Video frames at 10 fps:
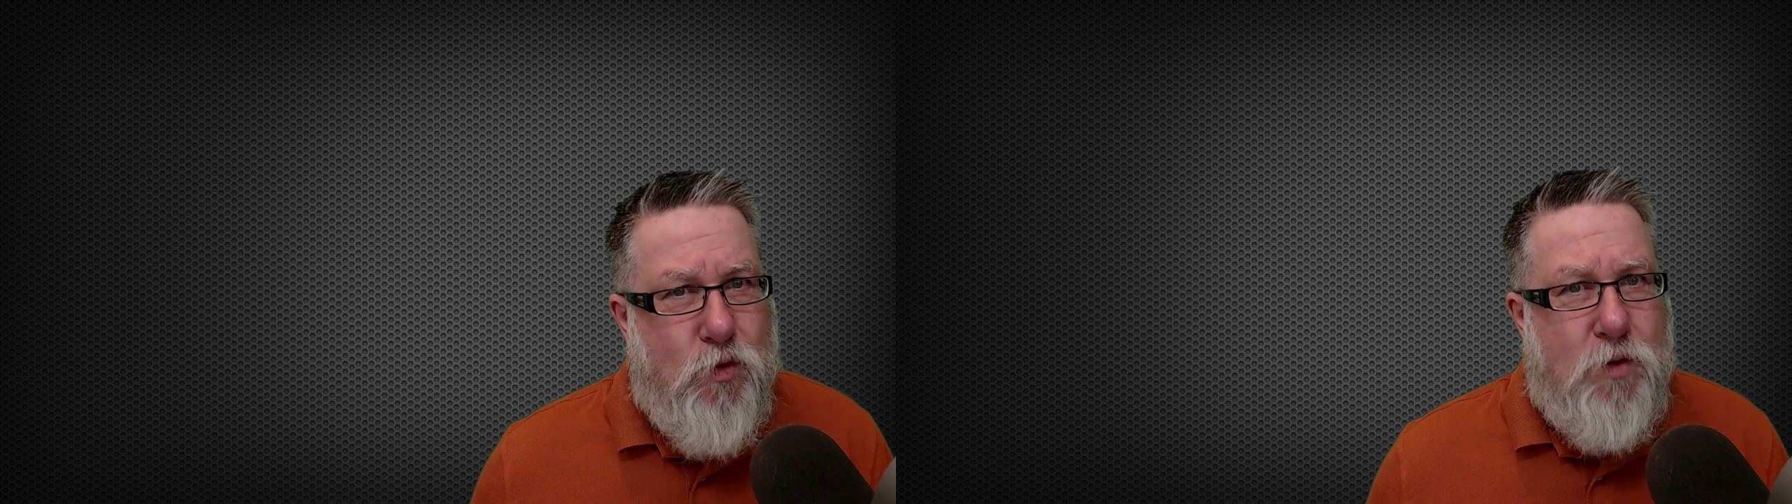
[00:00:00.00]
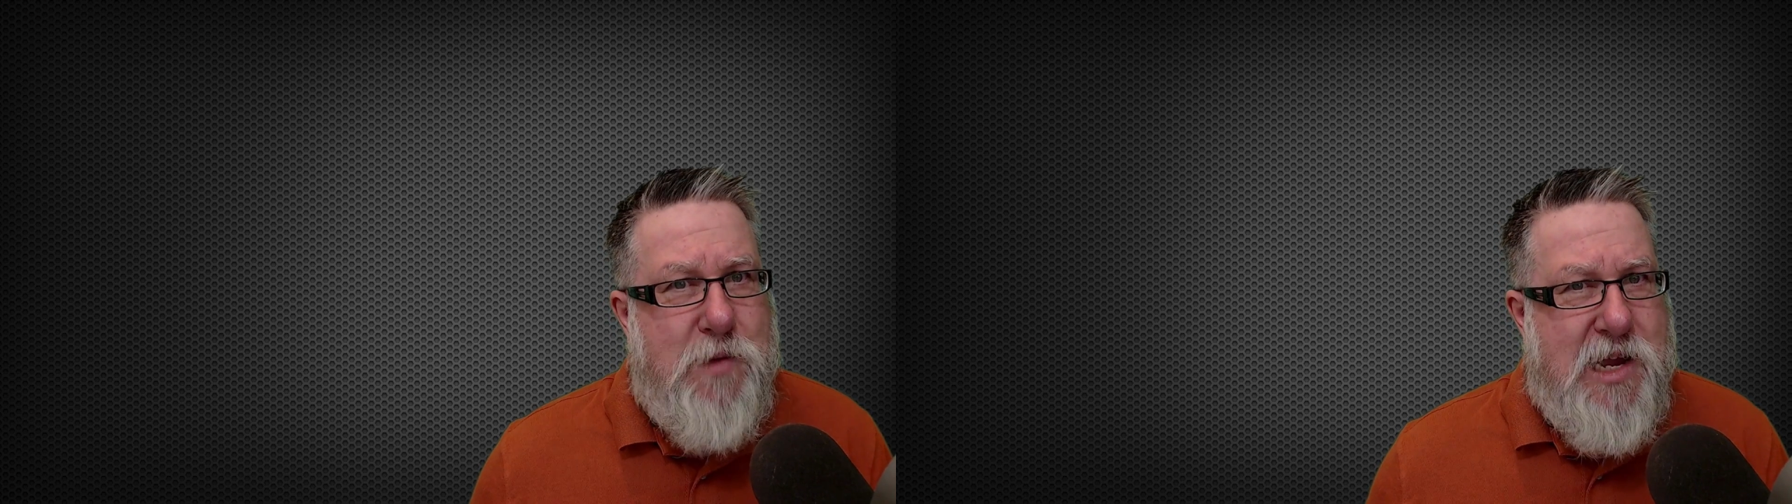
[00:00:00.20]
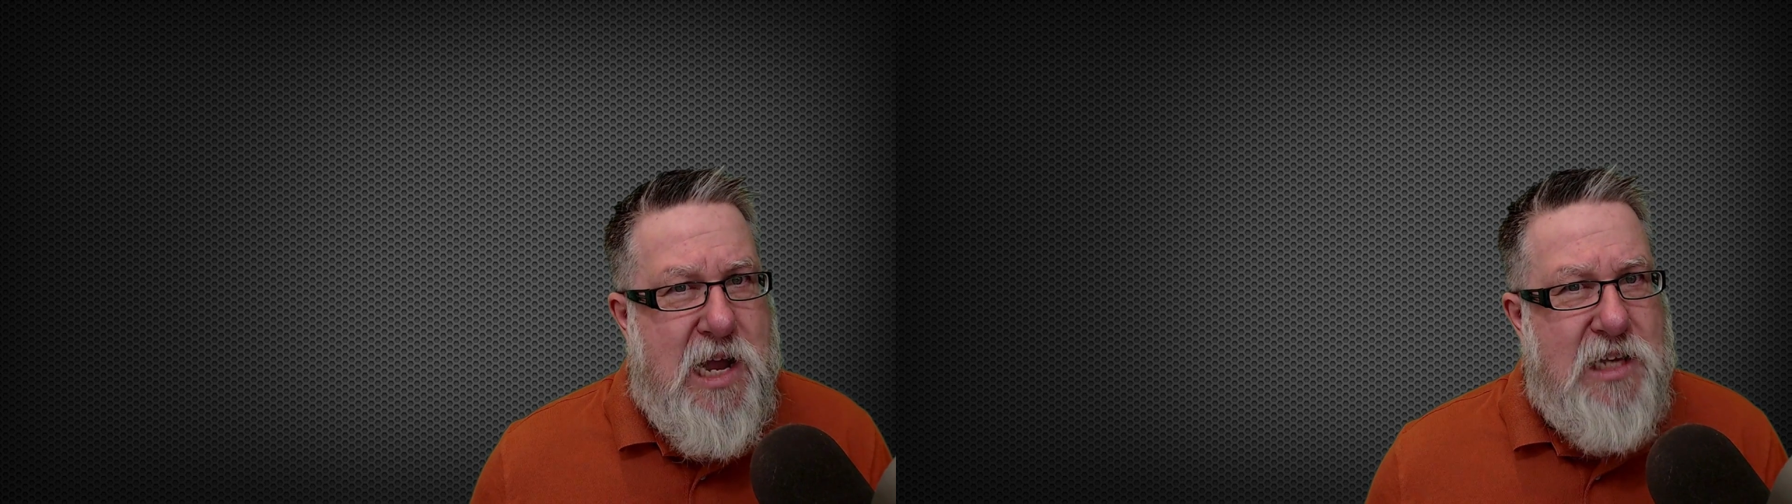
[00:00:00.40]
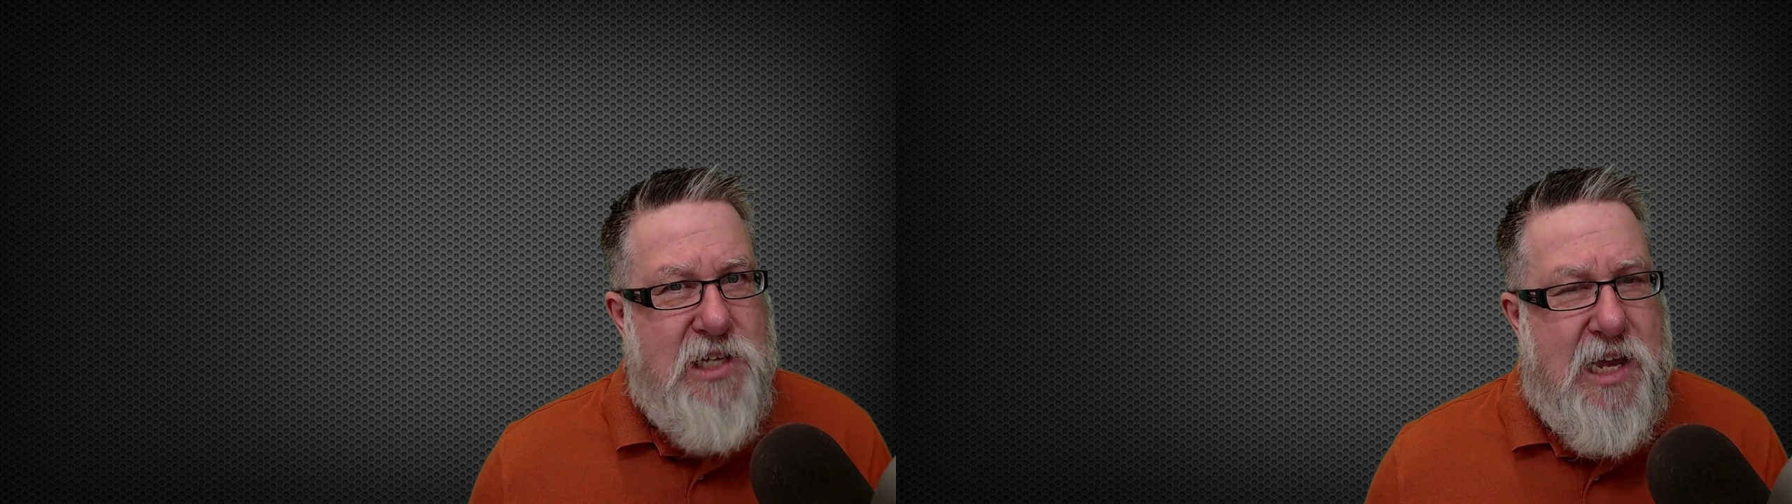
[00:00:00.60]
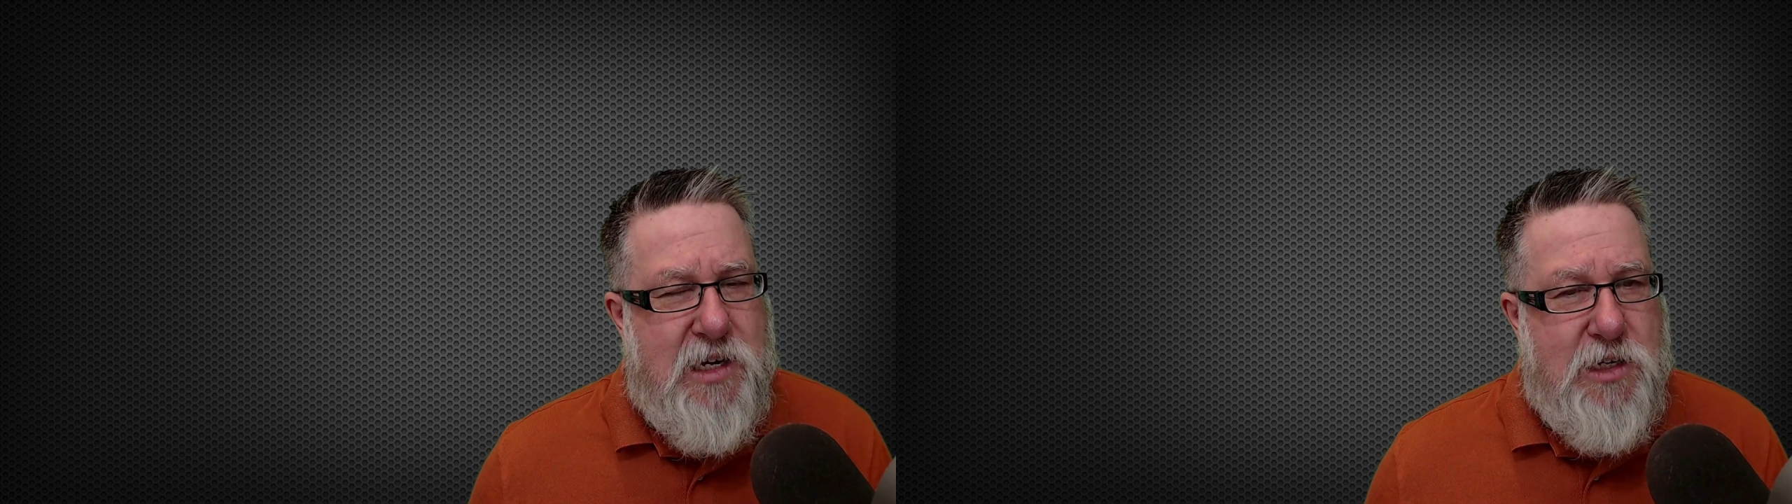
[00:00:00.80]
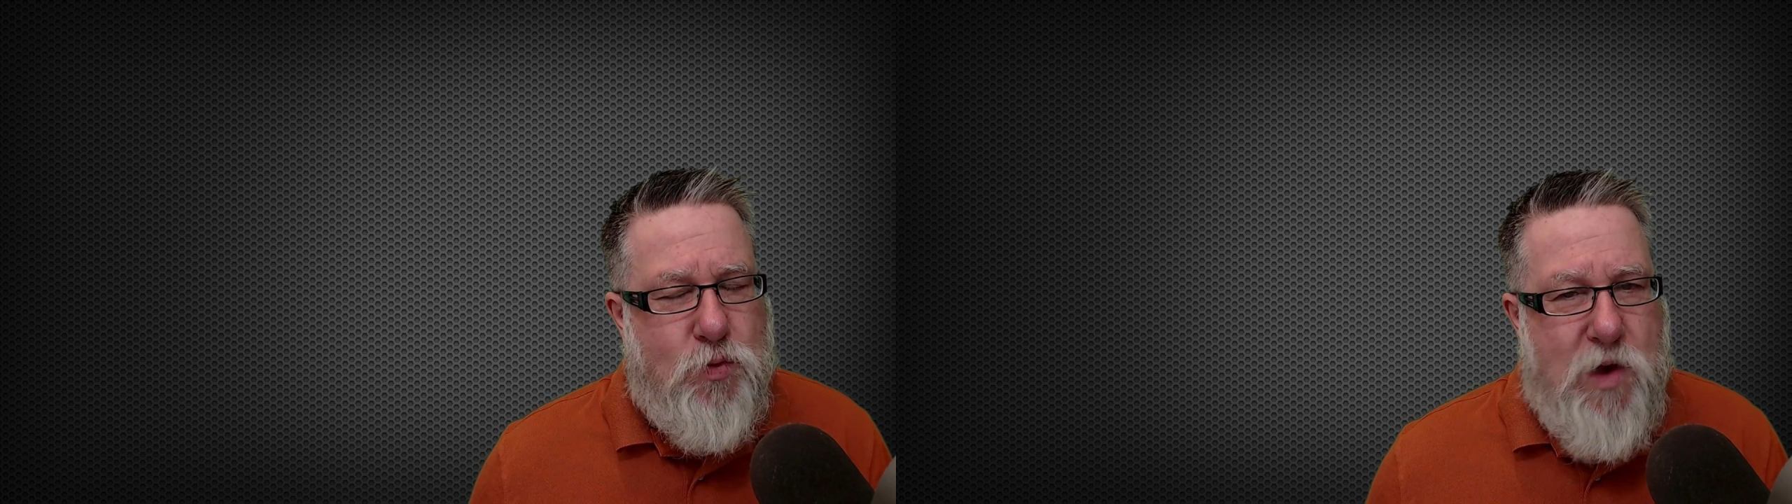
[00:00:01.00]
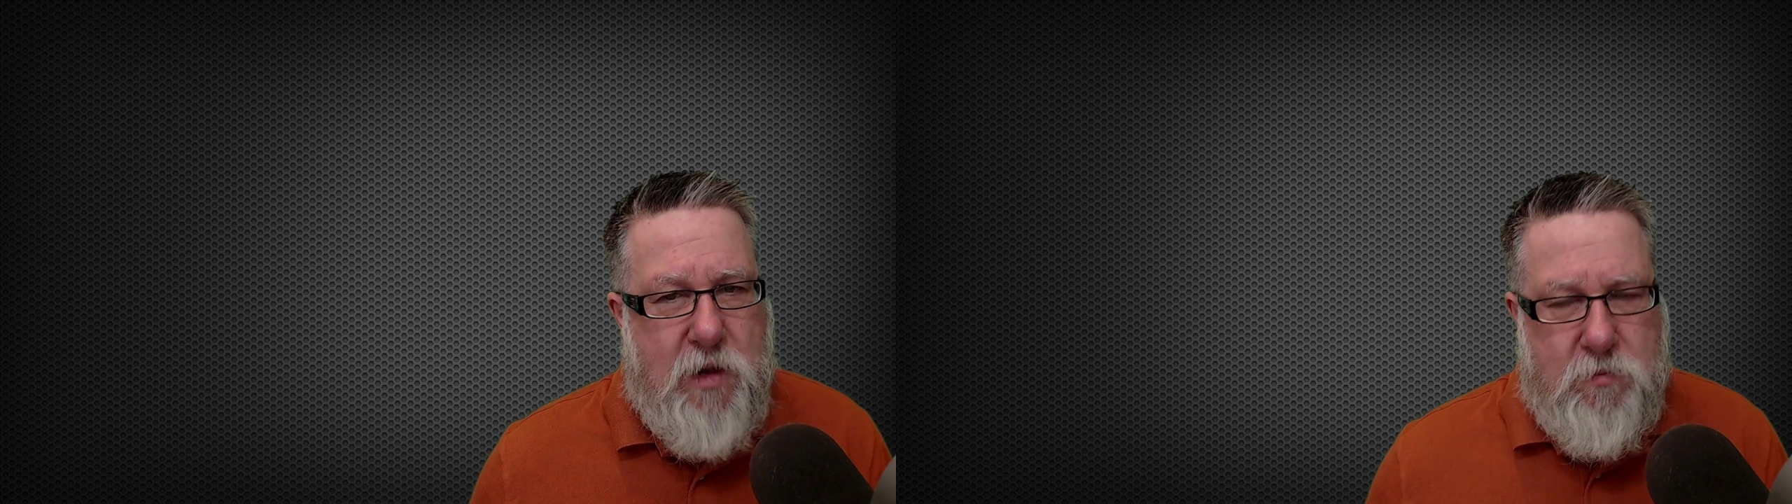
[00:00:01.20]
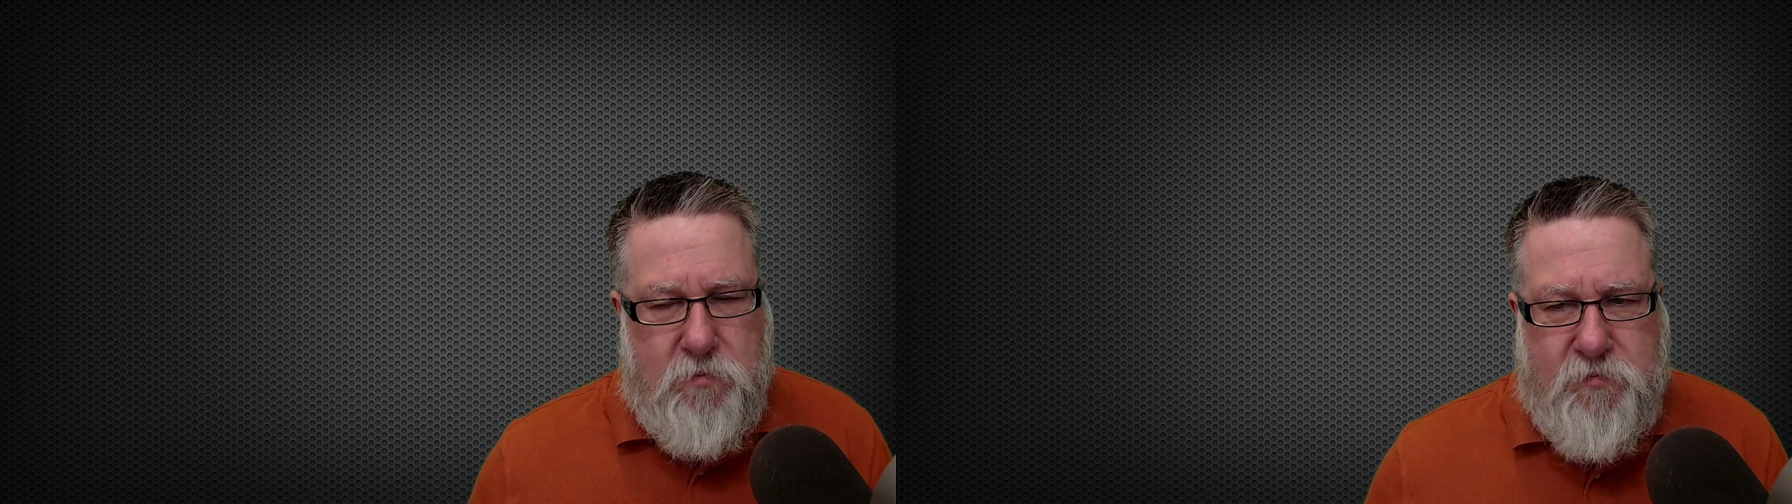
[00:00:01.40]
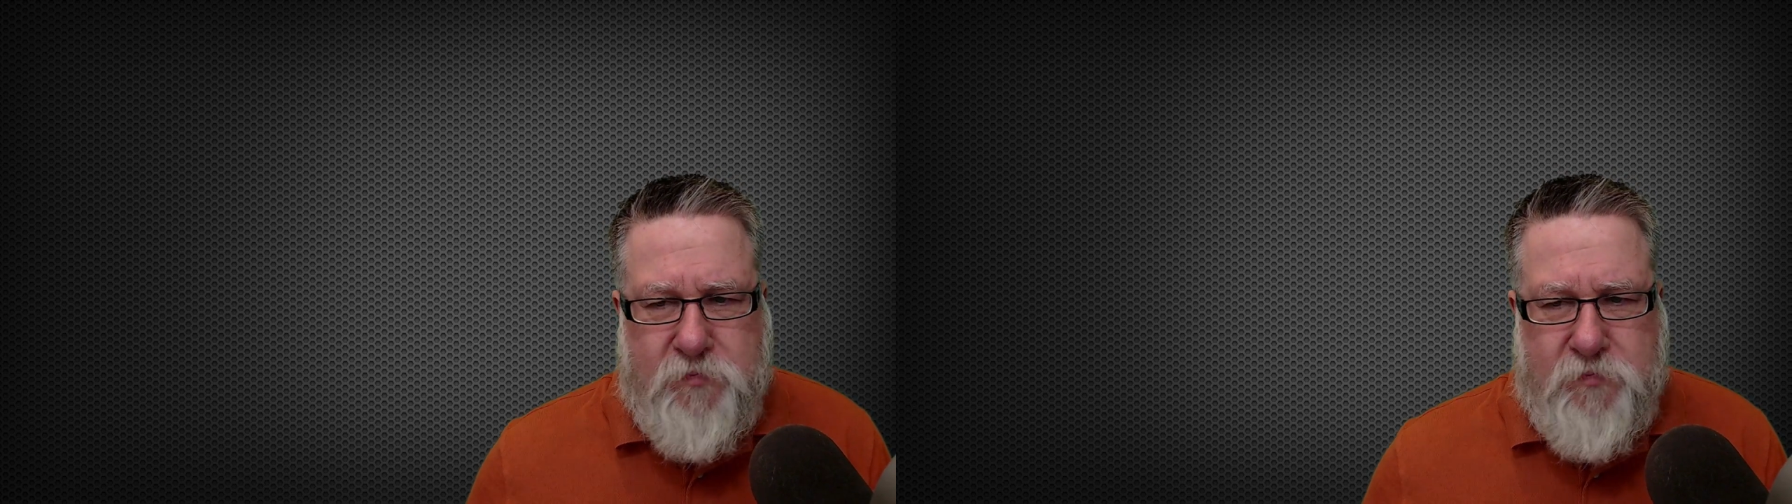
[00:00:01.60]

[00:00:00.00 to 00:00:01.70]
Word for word: rolled my eyes at it as well